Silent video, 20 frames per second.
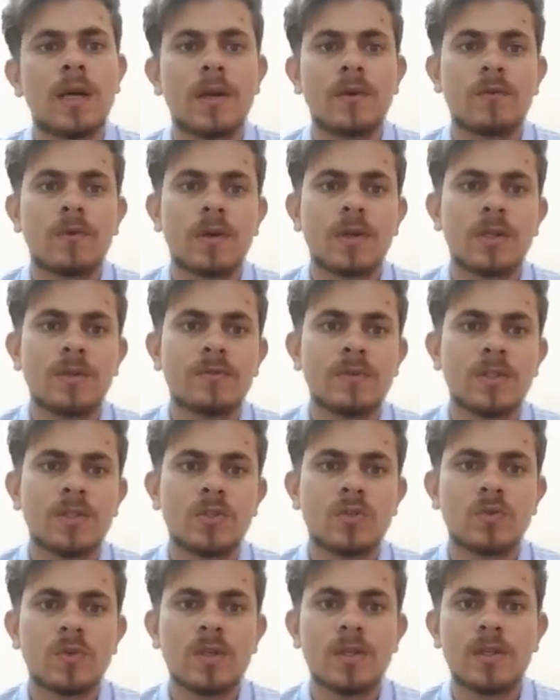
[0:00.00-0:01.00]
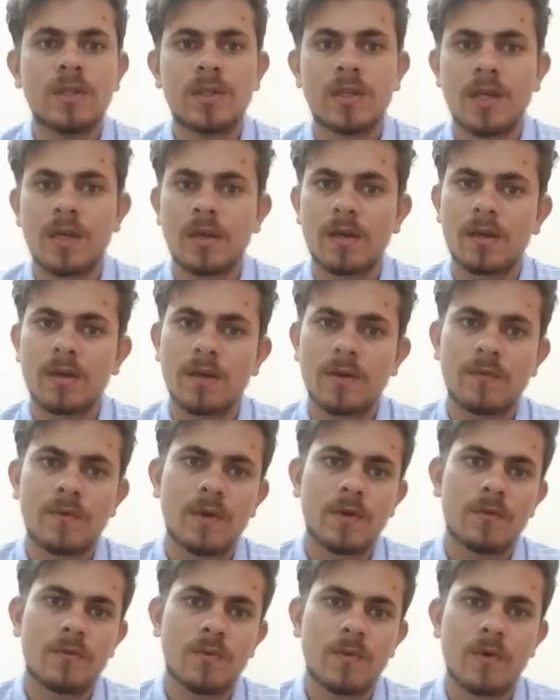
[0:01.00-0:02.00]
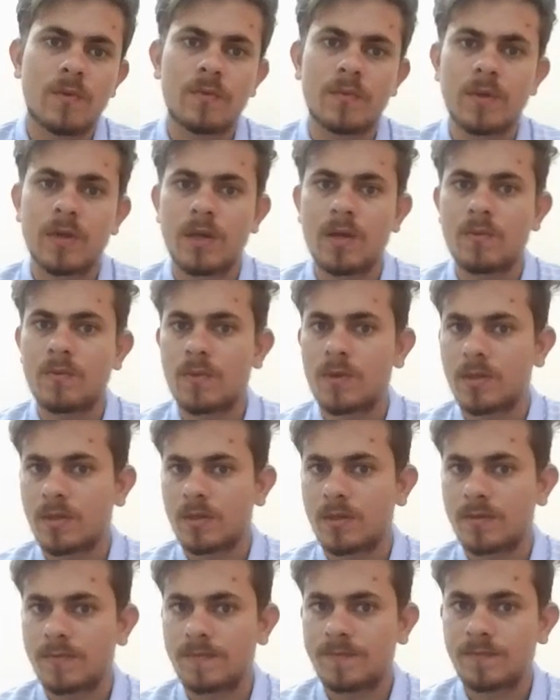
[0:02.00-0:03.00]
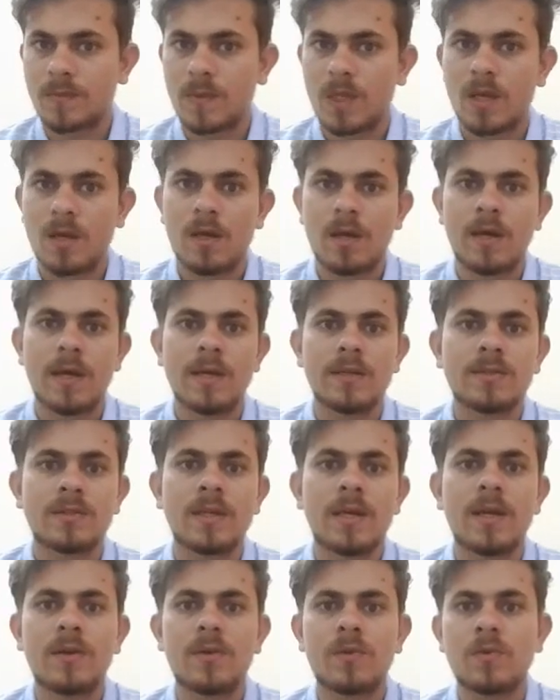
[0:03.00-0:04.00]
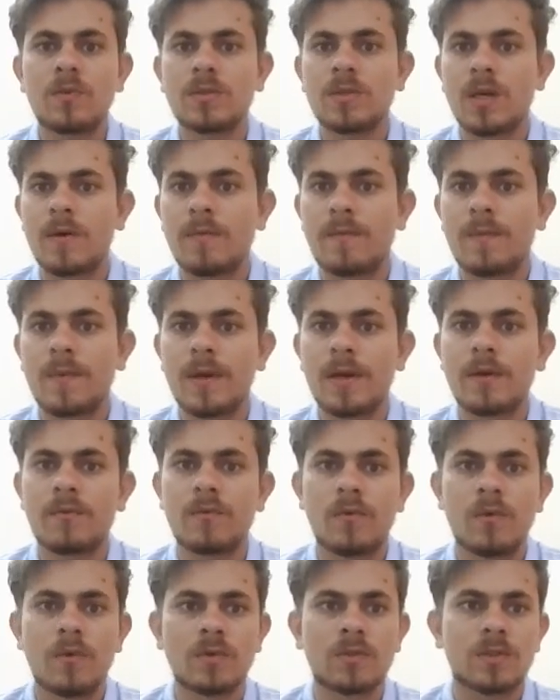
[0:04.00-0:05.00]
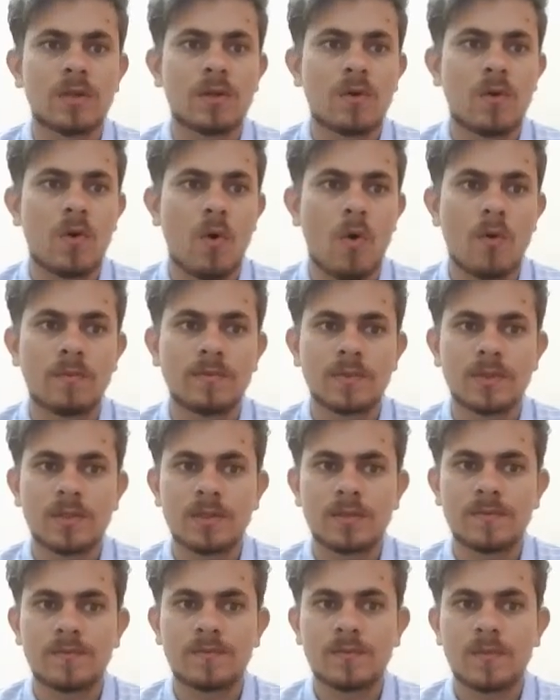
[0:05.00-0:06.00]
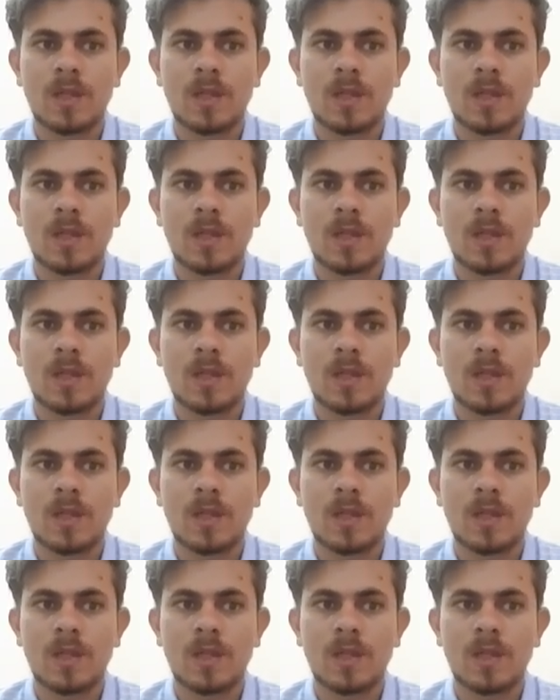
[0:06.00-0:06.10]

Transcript: and were eventually taken away from their mother and sent to separate foster homes.